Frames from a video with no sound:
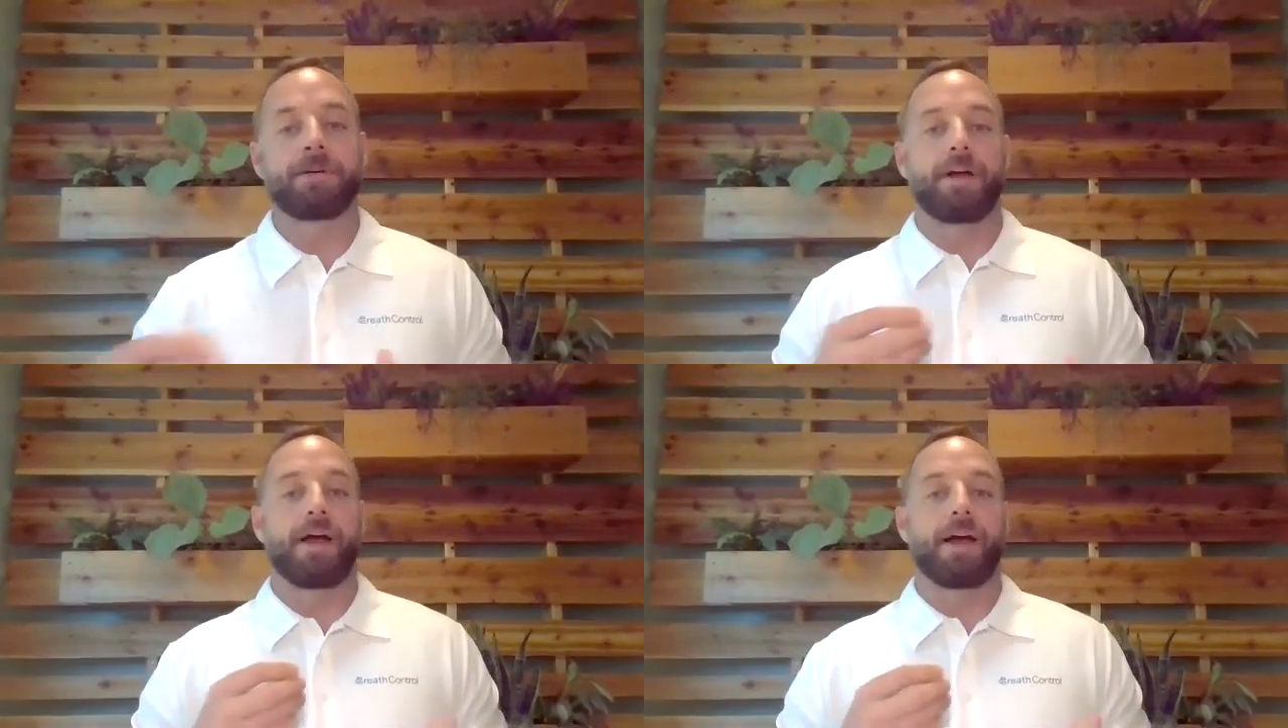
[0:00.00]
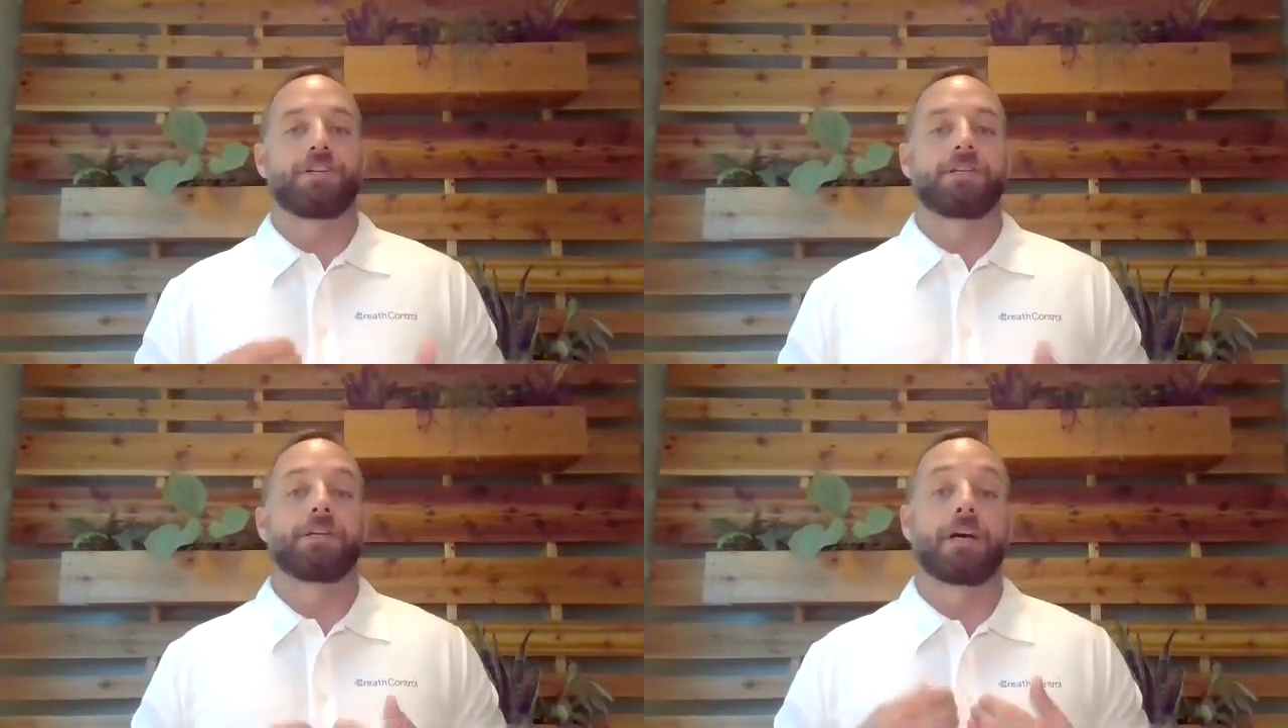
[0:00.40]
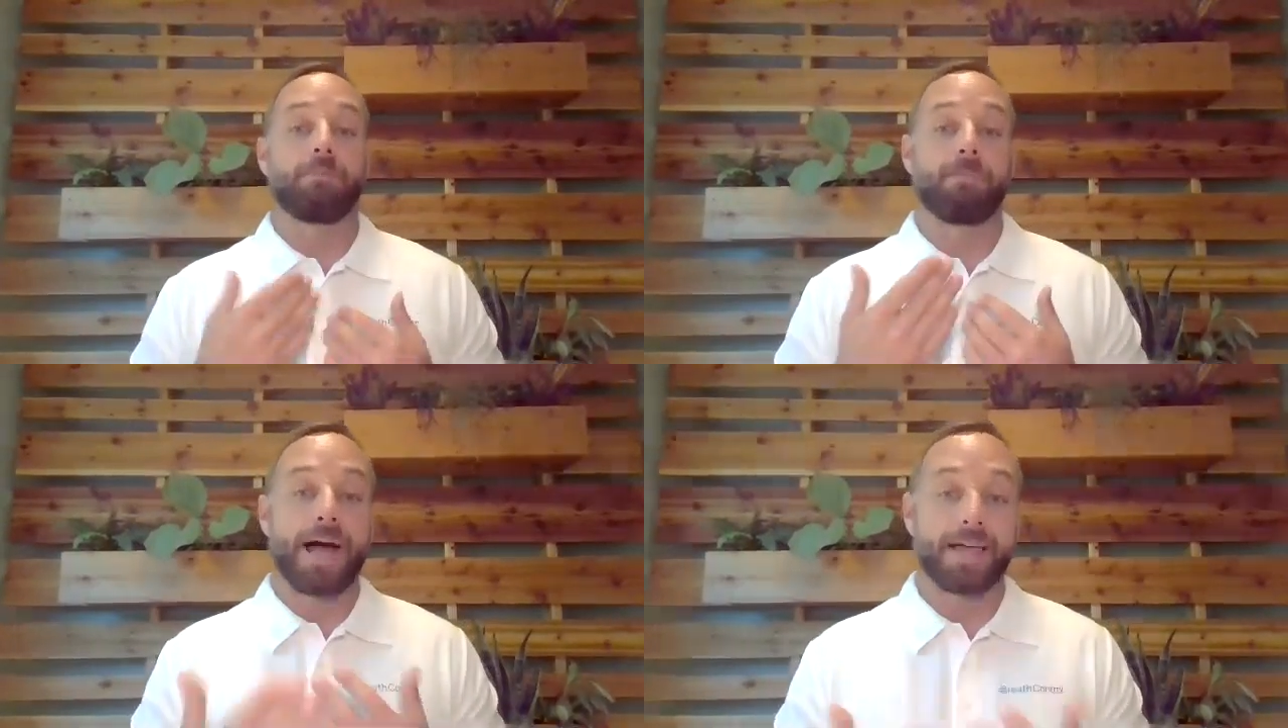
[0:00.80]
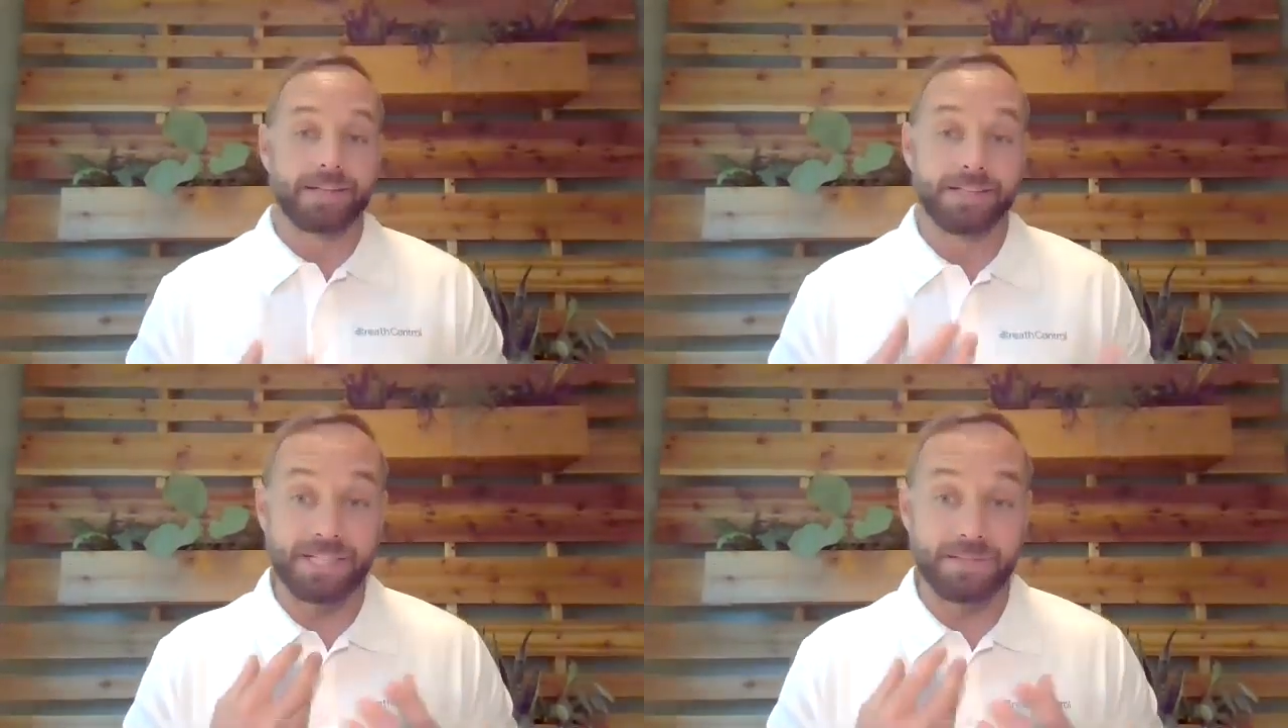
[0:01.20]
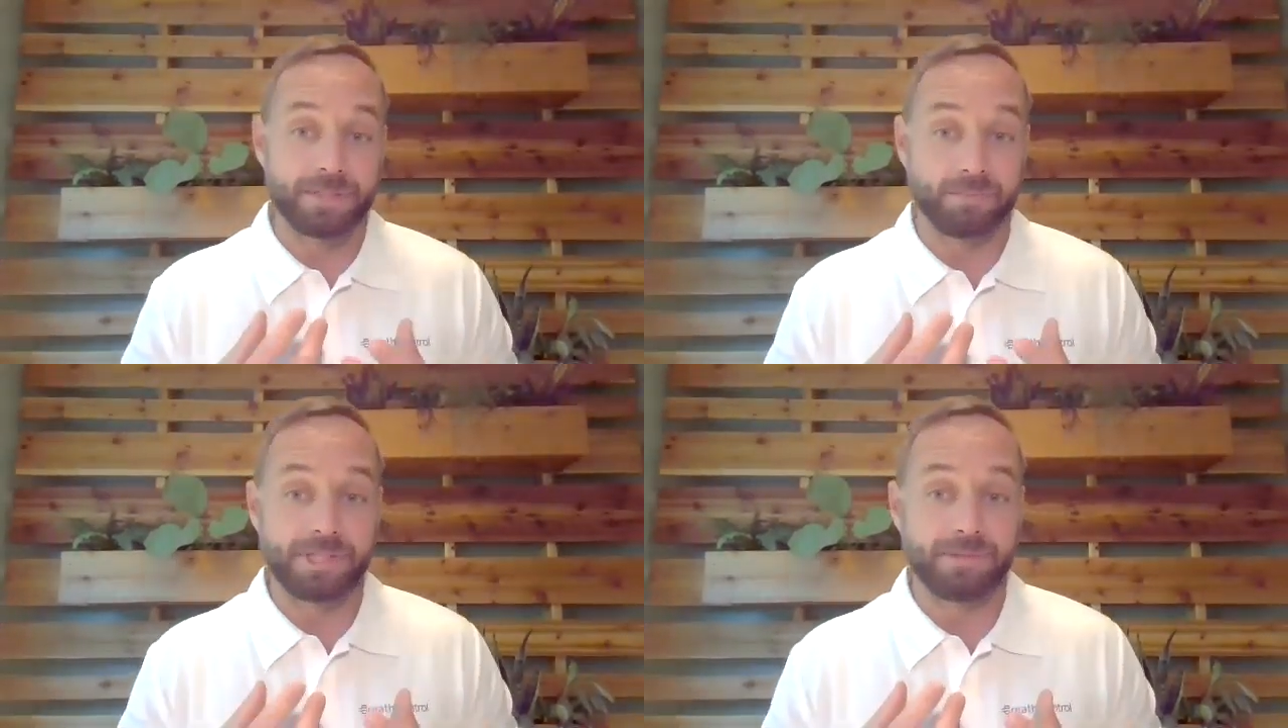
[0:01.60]
reaction to combat these
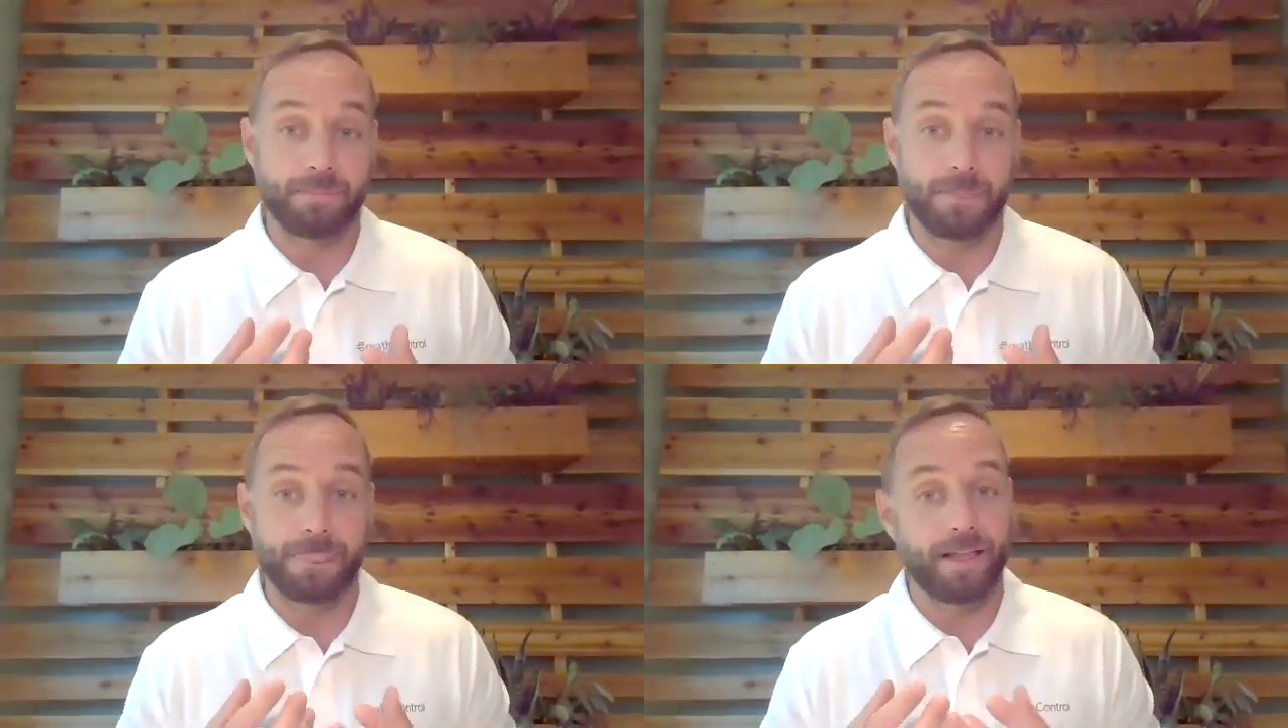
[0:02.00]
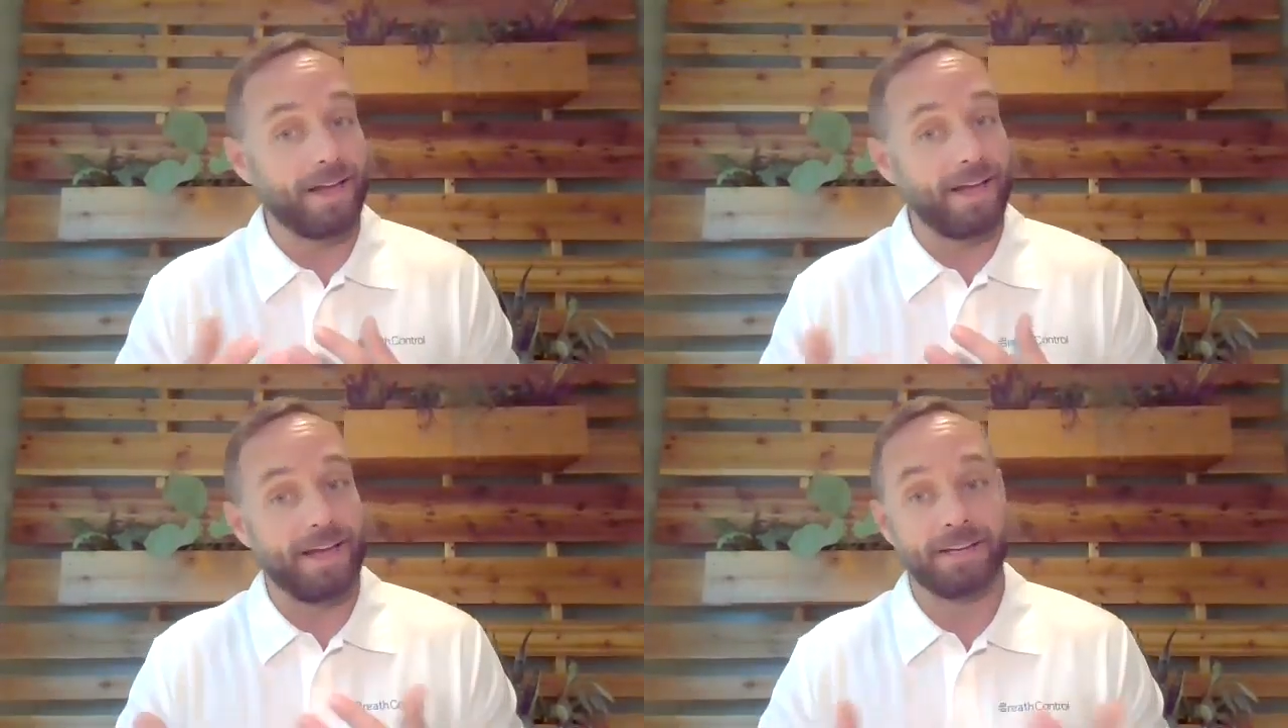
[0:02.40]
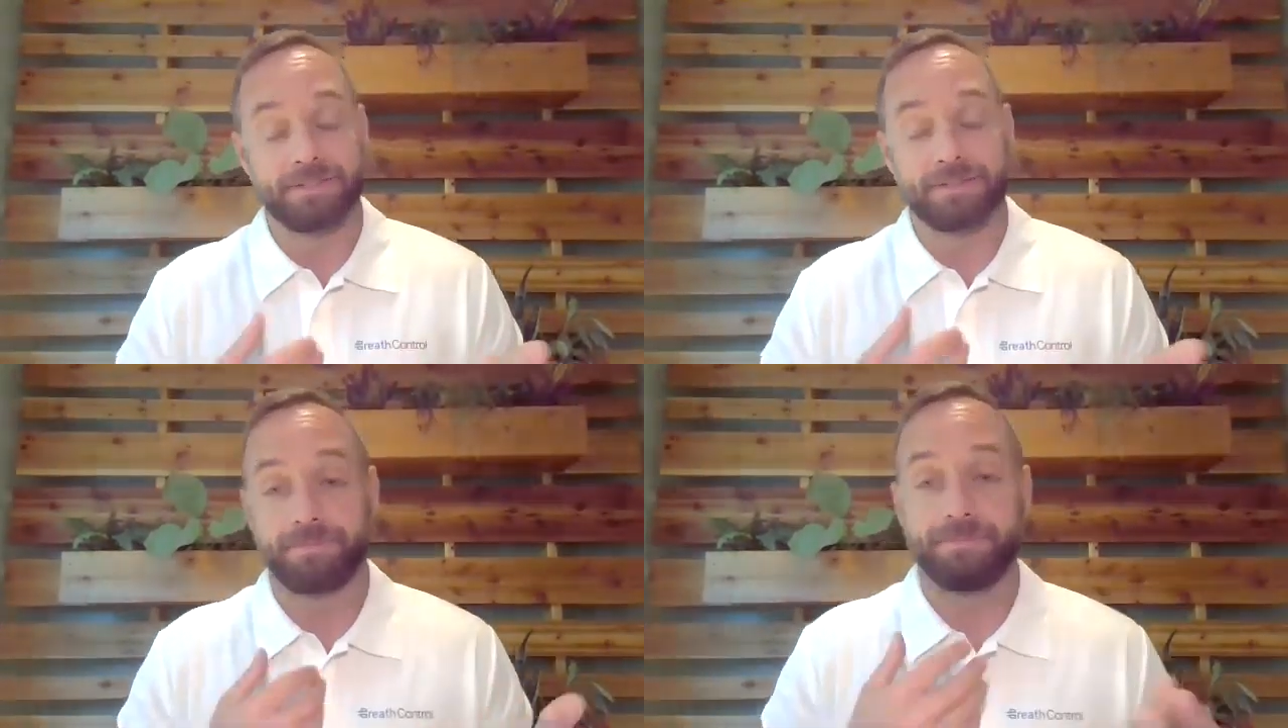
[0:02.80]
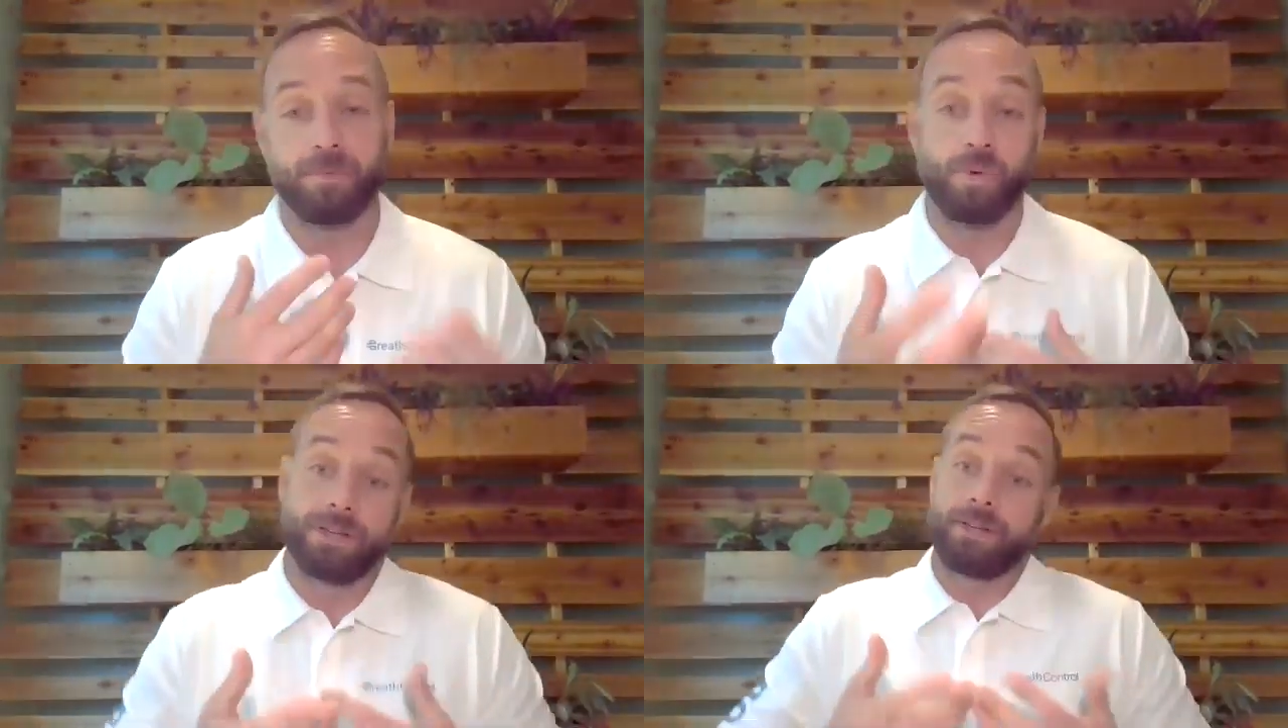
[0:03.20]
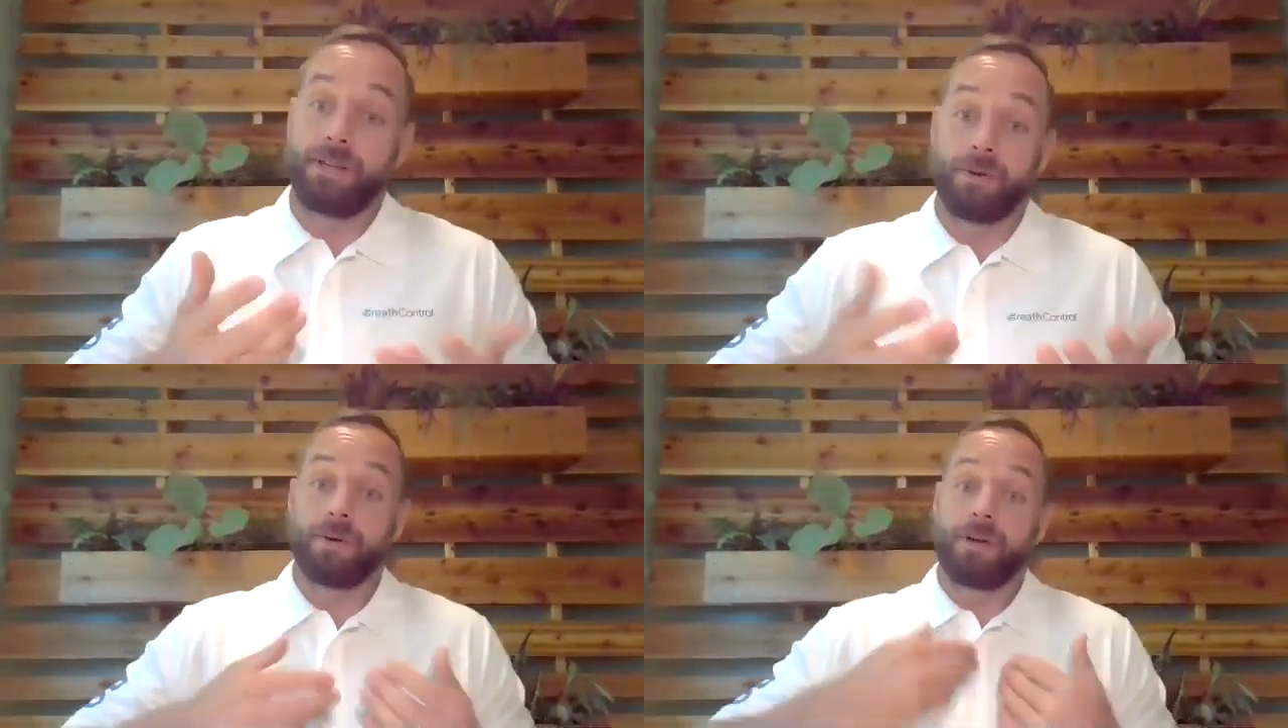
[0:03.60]
symptoms, and wouldn't
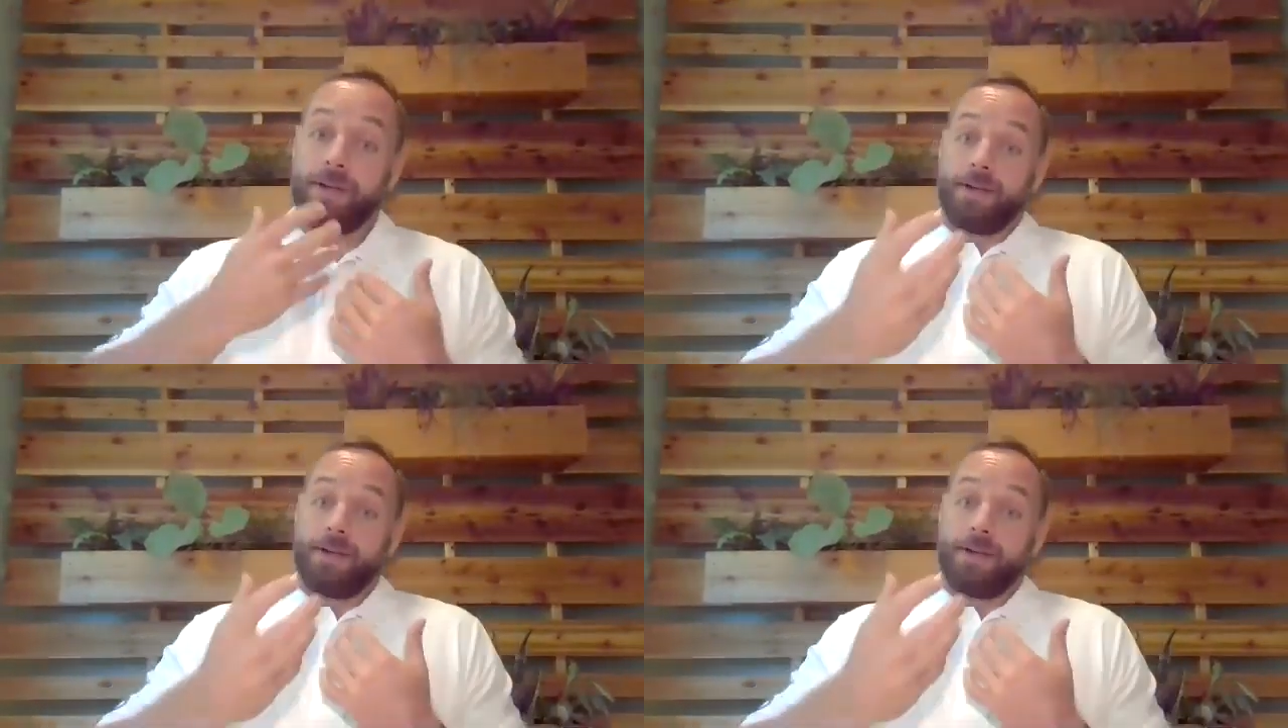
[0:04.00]
you,